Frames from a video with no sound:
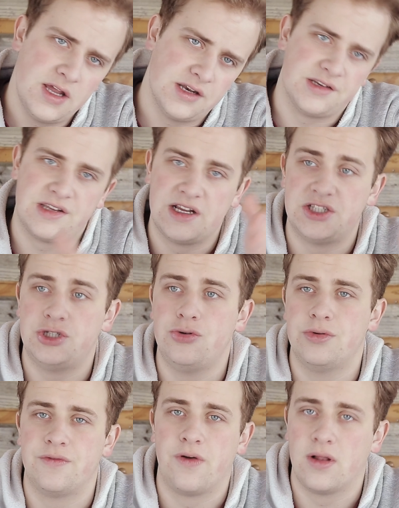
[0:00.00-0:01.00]
to, say, shoot
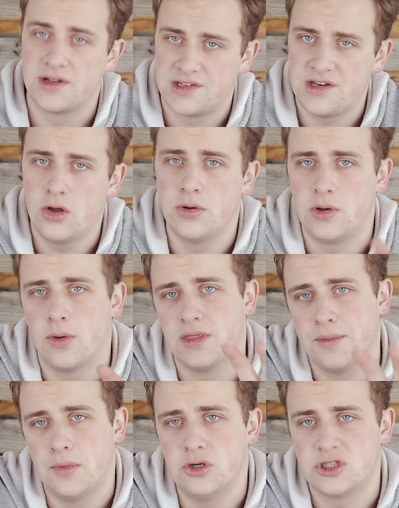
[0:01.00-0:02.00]
in falling snow and you want
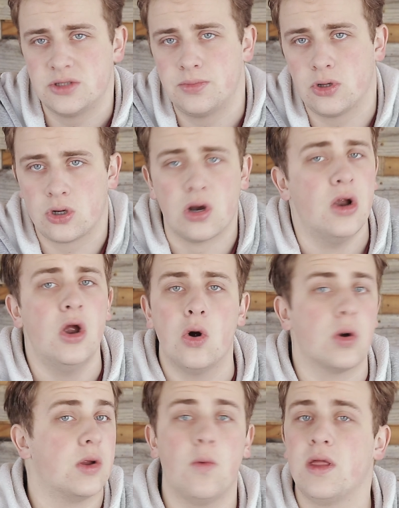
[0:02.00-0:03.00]
the motion blur,
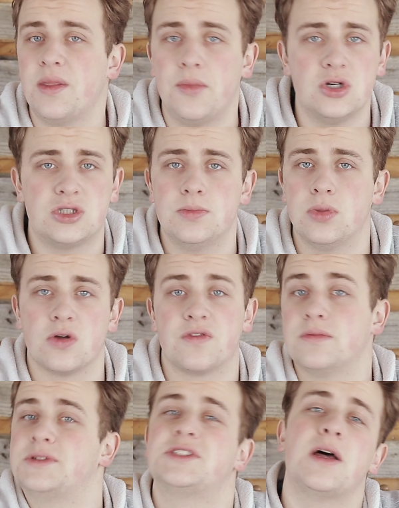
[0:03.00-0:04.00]
or you want the motion blur
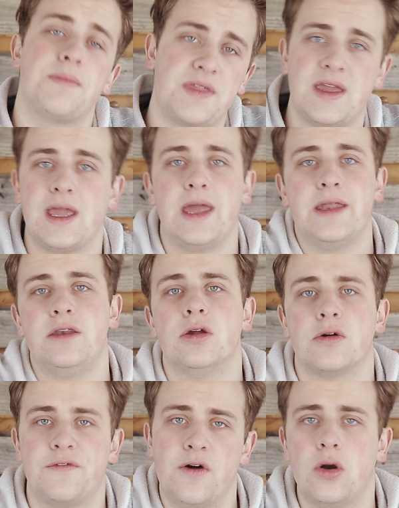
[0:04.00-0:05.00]
from something in
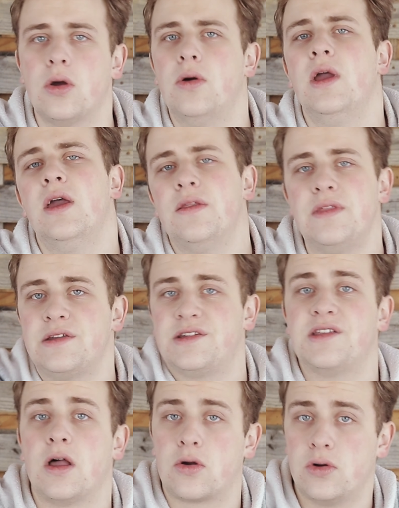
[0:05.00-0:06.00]
your photo. This is
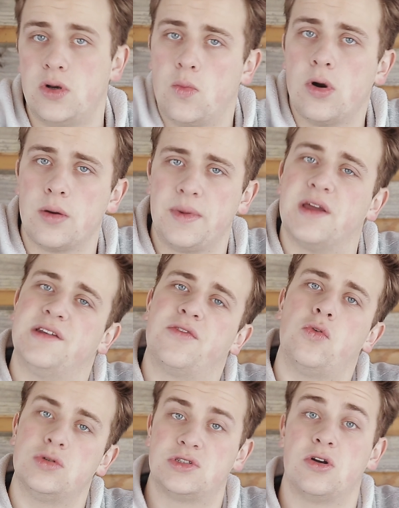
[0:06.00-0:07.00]
not going to work because, of
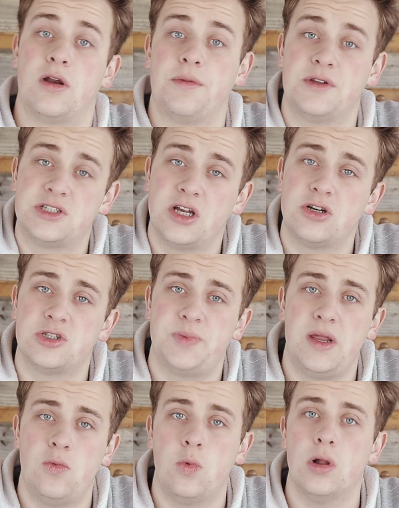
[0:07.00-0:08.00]
course, turning up the shutter
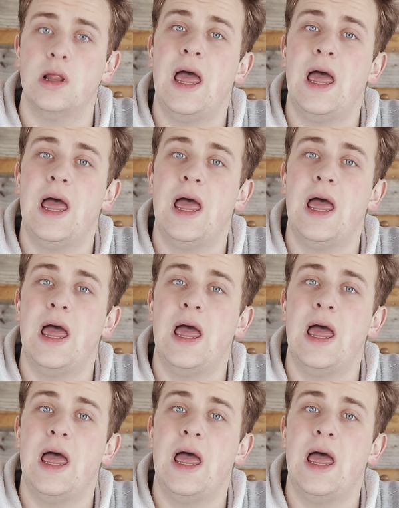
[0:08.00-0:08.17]
speed will